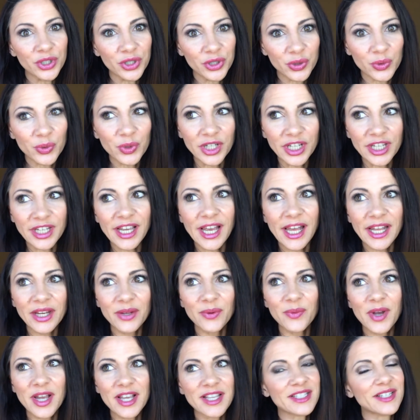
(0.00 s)
agree
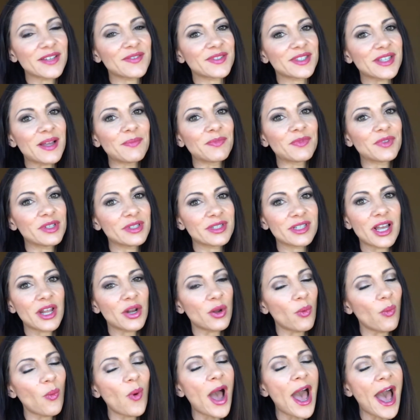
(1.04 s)
anyways. If something's out
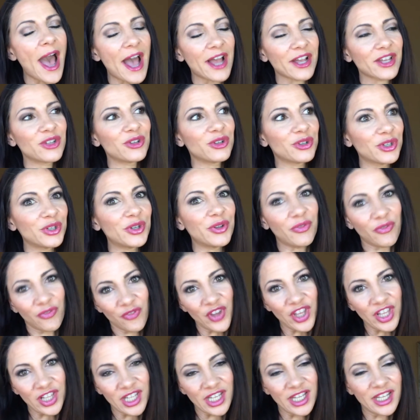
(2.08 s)
of whack, you're going to
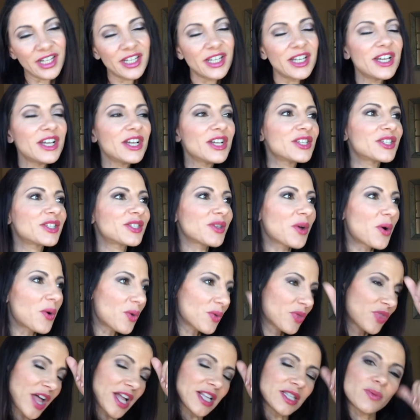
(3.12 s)
feel it.
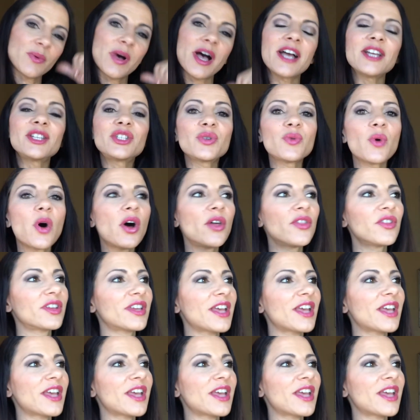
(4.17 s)
So that's why I do all the